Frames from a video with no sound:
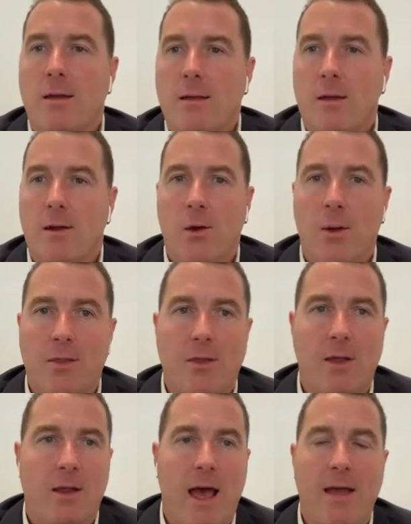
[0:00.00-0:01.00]
and
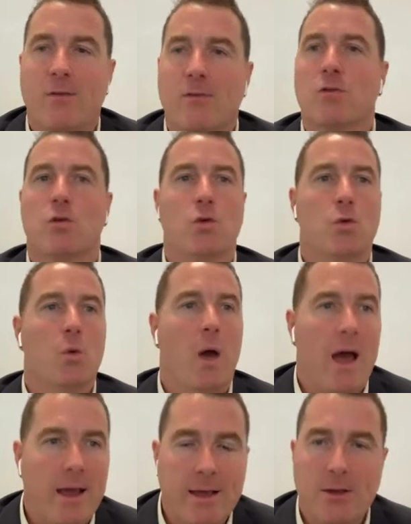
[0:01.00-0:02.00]
that as you
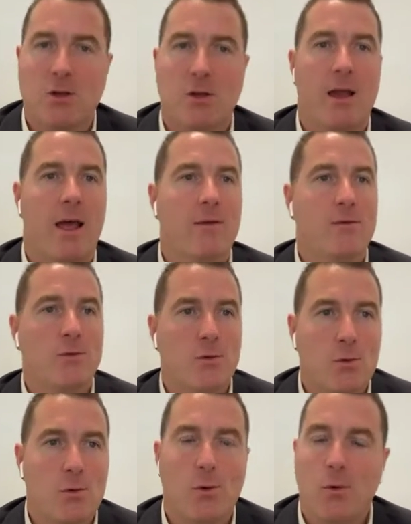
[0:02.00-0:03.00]
age and as
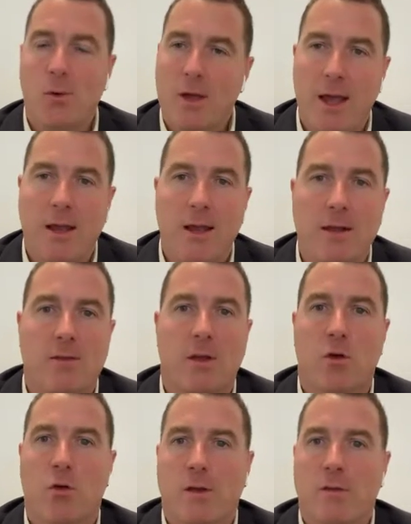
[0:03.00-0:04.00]
your care needs
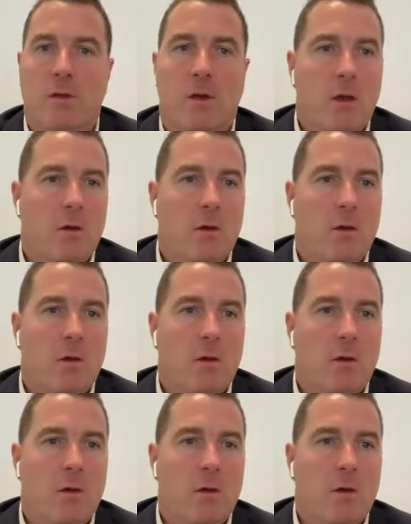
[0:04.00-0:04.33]
increase,